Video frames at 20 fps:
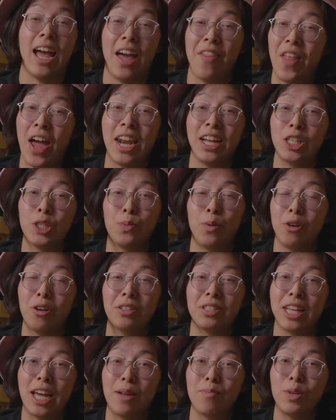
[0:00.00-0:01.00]
And that
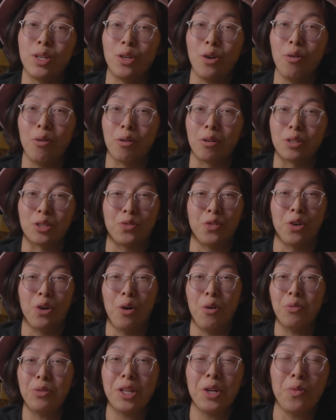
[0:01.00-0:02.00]
experience can be yours
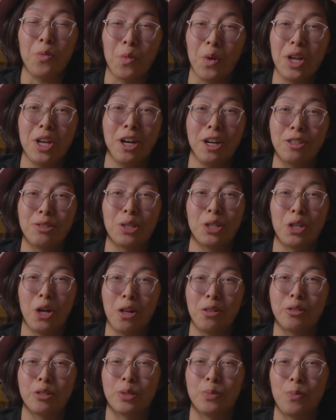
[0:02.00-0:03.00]
for only
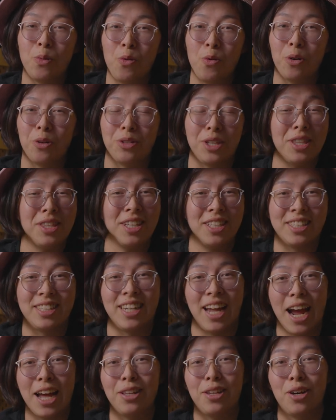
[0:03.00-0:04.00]
$100 more than this
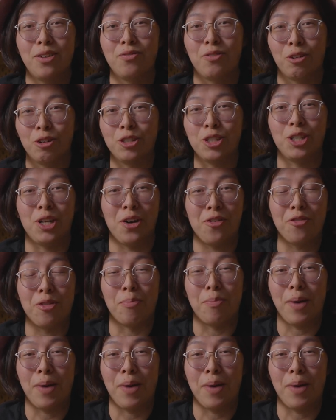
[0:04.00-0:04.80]
nylon version of the